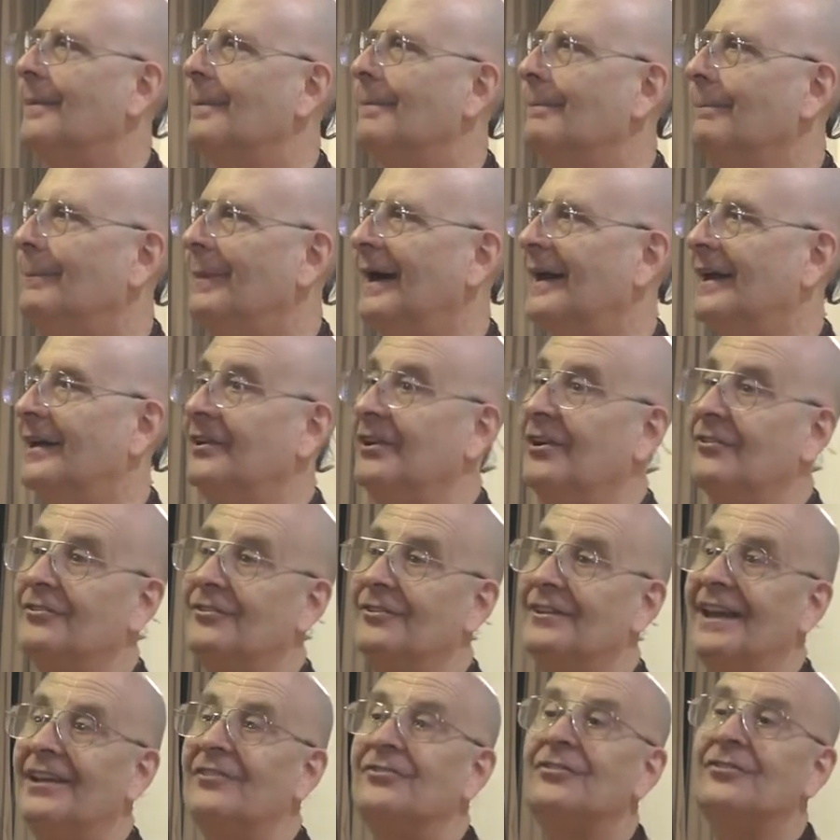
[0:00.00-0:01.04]
but it
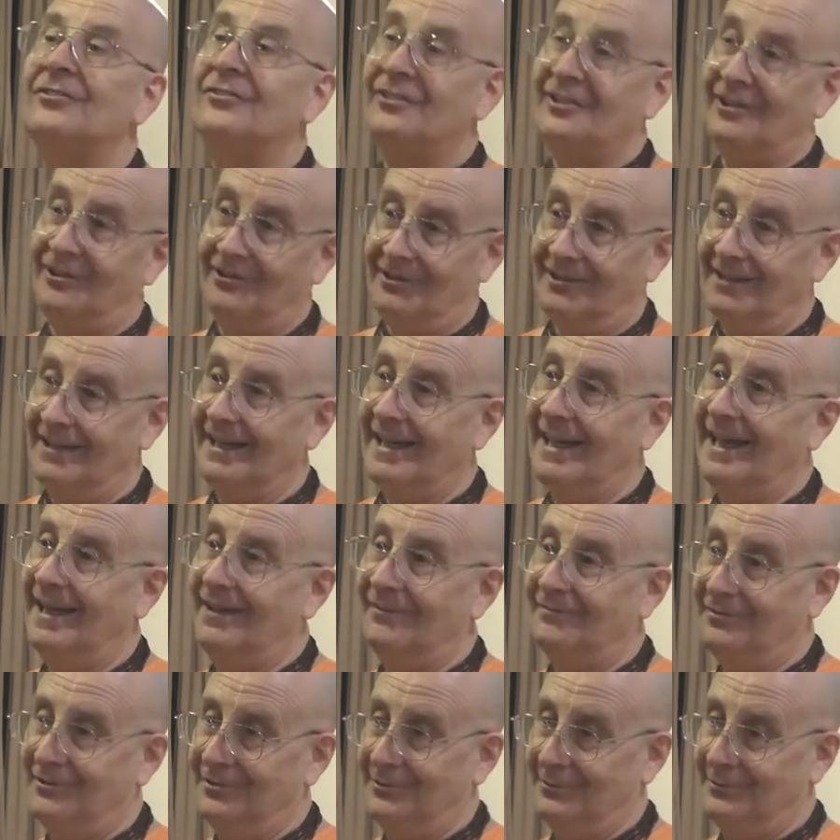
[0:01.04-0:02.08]
doesn't necessarily
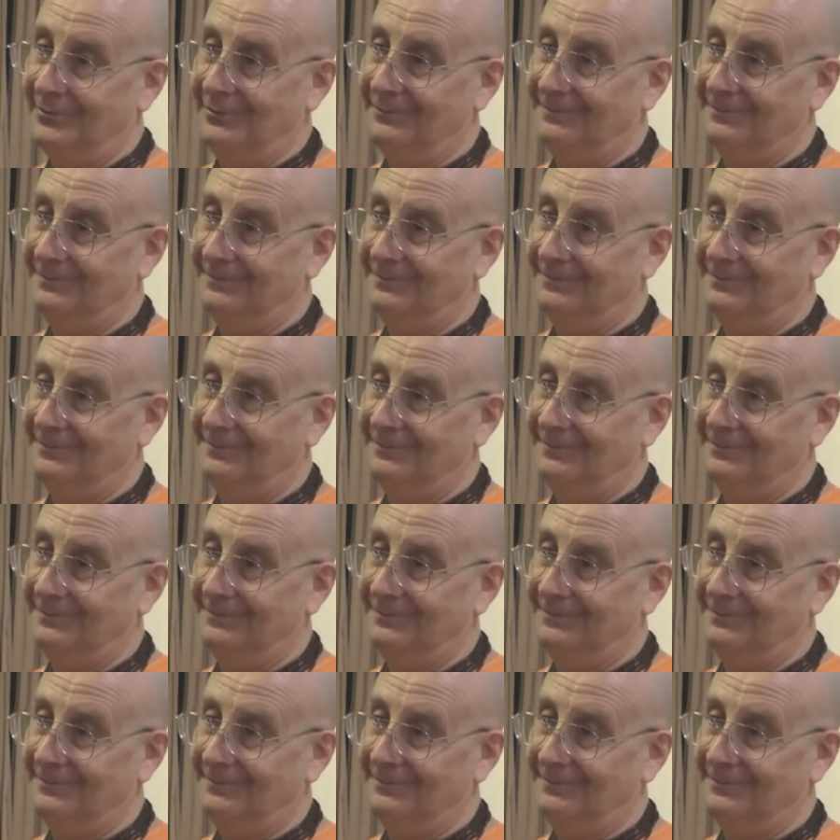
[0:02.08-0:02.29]
have to.